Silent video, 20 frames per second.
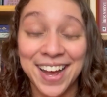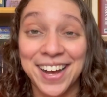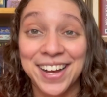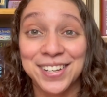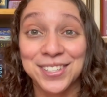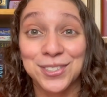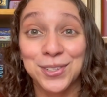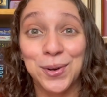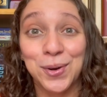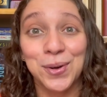
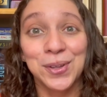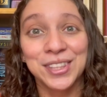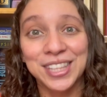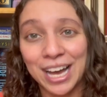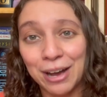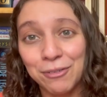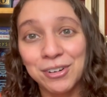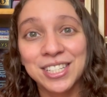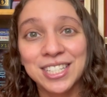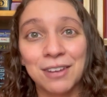So
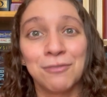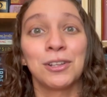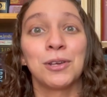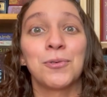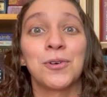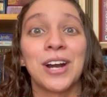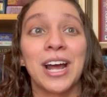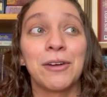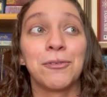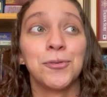that one's definitely
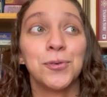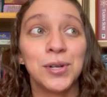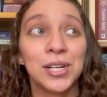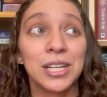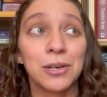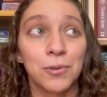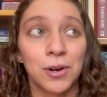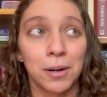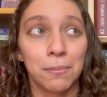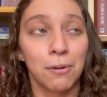one I
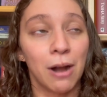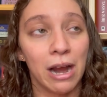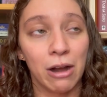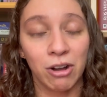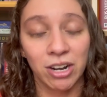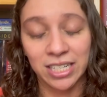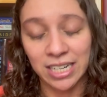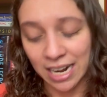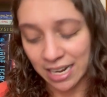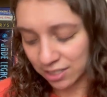really want to
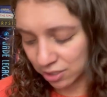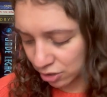prioritize.